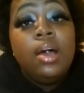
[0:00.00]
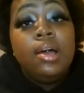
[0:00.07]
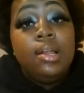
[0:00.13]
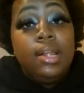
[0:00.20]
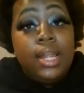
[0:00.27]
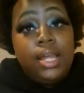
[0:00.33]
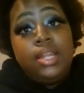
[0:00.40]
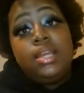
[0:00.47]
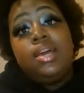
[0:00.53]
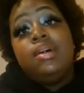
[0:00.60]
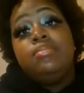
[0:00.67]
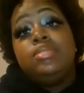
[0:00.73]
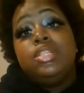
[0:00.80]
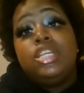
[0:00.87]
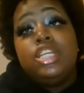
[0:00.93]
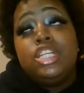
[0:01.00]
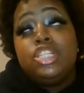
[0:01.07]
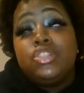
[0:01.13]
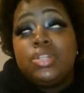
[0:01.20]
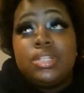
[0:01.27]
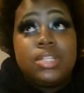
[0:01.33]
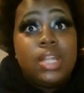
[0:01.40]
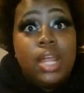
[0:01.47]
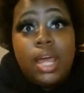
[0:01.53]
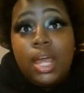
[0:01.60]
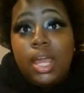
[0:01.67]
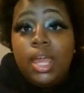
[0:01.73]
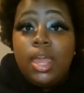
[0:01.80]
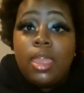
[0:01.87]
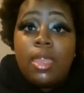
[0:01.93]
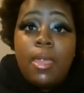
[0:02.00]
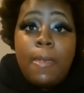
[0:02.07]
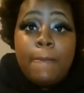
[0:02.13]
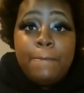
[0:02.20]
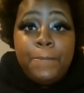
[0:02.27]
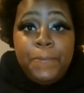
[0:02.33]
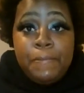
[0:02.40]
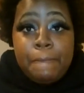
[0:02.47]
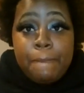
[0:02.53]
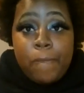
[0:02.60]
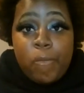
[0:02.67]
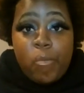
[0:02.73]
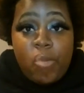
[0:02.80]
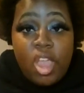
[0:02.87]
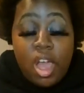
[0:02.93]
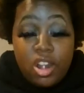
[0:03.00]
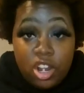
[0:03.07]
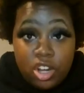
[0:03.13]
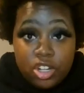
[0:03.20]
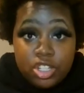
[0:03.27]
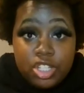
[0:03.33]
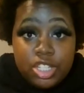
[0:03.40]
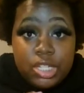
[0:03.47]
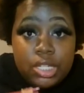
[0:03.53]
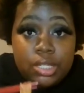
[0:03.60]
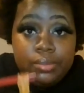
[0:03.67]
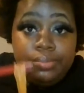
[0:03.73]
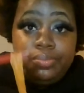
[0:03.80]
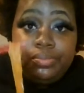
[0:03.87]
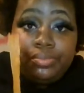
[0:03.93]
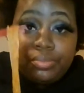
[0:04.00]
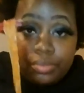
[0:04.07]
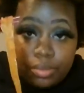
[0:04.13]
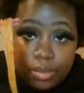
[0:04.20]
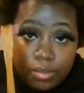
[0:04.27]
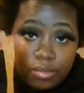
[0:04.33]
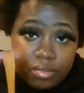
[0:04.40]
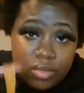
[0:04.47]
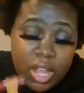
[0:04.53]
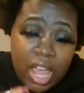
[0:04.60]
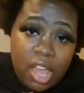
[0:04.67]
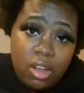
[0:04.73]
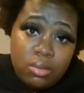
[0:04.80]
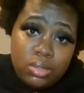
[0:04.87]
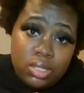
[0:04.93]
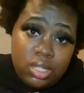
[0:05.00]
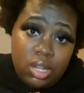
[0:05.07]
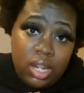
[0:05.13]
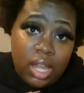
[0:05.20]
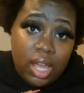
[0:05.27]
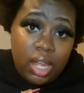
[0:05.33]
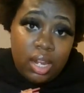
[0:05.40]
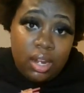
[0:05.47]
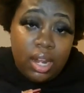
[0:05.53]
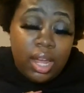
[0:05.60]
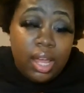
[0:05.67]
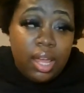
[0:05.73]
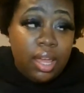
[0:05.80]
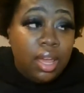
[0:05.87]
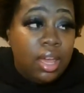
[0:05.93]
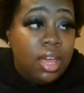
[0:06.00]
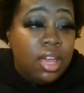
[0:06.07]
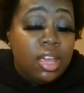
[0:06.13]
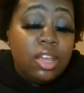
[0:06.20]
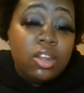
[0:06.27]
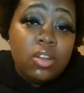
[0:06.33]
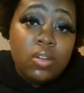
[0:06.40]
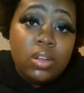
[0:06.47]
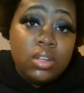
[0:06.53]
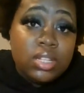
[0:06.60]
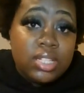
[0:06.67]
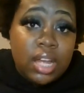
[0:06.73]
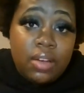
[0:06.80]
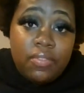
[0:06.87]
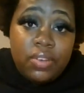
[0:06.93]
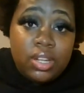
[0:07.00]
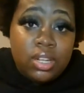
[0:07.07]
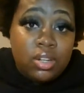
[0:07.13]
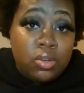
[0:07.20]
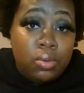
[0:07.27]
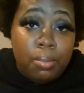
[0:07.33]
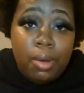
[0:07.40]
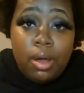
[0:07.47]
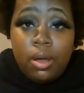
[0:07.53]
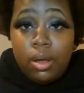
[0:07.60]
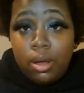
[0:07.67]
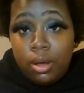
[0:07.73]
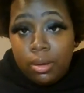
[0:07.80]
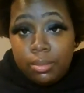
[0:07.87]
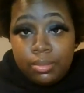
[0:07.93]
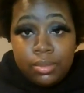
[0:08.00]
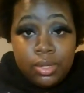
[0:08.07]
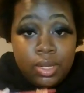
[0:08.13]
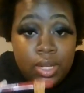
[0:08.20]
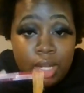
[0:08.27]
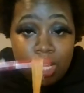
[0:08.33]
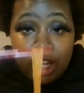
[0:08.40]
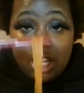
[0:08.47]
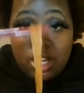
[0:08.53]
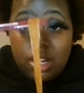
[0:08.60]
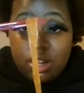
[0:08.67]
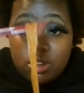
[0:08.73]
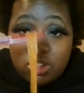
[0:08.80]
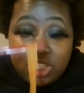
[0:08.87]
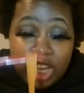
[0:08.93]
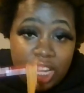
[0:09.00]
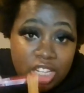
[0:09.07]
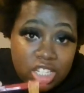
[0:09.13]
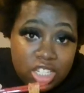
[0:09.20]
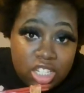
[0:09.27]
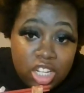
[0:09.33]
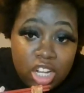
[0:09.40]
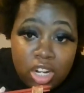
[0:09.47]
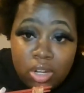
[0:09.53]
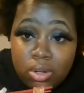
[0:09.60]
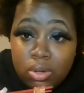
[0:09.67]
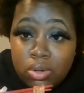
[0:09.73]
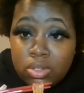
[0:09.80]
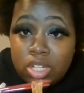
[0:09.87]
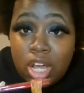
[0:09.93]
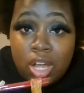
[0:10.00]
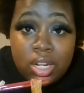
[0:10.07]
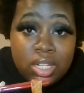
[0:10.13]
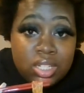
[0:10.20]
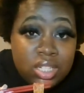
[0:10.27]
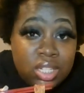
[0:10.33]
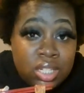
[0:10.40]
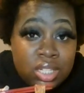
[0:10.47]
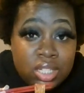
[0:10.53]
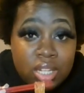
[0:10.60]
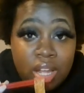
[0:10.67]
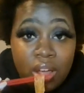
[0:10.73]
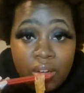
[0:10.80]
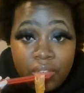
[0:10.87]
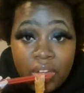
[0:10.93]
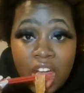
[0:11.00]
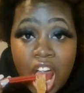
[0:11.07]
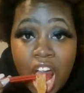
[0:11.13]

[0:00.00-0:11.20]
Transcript: The lady comes in dressed like a nurse, helps the lady, like, looks out for the new mom, changes the clothes, all this good stuff.